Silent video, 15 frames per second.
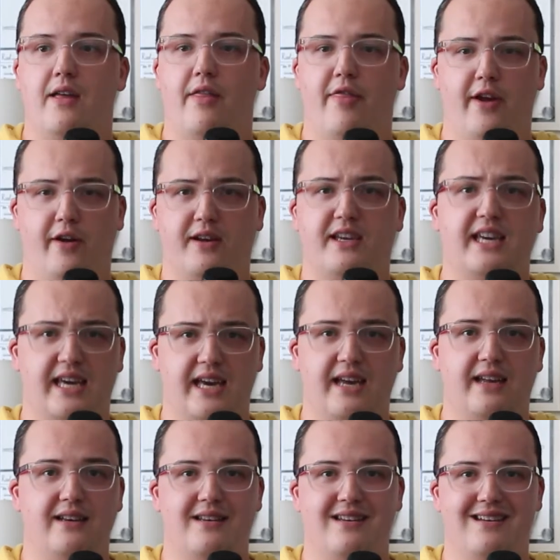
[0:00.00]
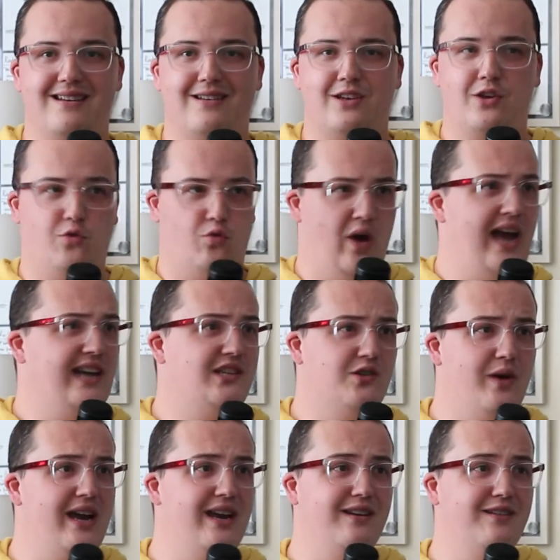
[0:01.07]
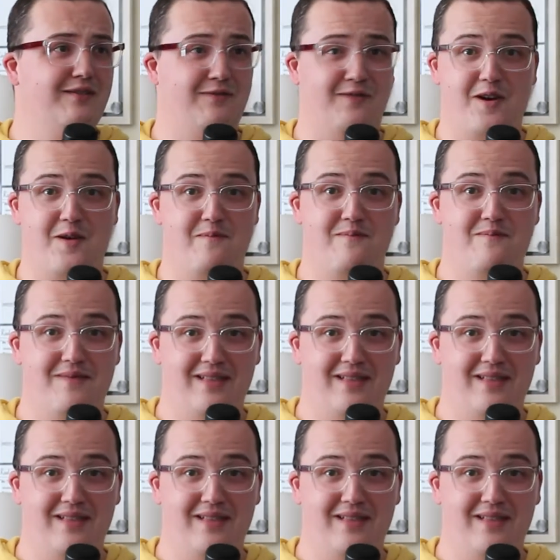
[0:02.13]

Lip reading: their kid graduate from